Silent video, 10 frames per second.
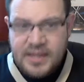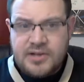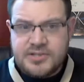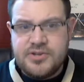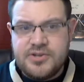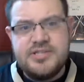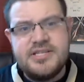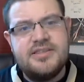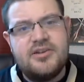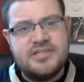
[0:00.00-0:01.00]
also there is
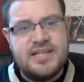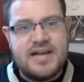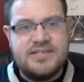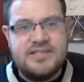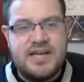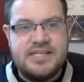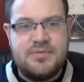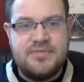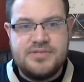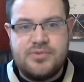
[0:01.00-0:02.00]
a downside to some
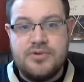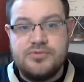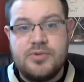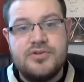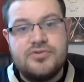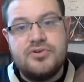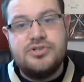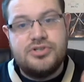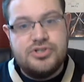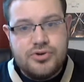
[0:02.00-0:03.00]
of his throws. When those
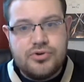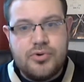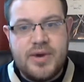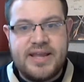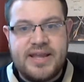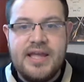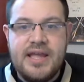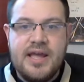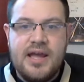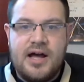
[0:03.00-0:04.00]
throws are too quick,
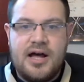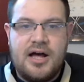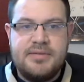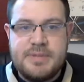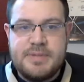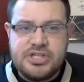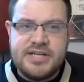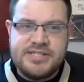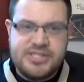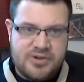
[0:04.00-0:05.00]
especially
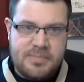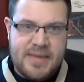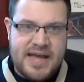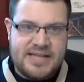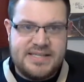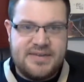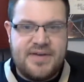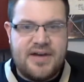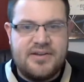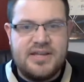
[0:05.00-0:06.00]
on screen passes, I
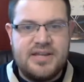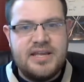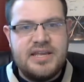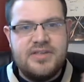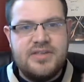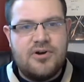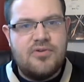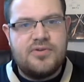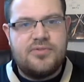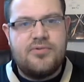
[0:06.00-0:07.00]
found it can lead to either
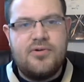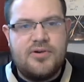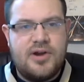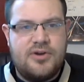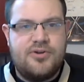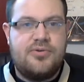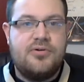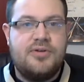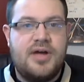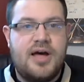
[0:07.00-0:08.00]
overthrown or
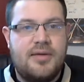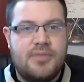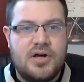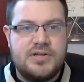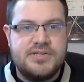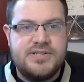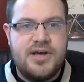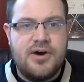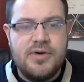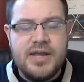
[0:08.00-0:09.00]
underthrown balls.
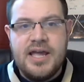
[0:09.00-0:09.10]
So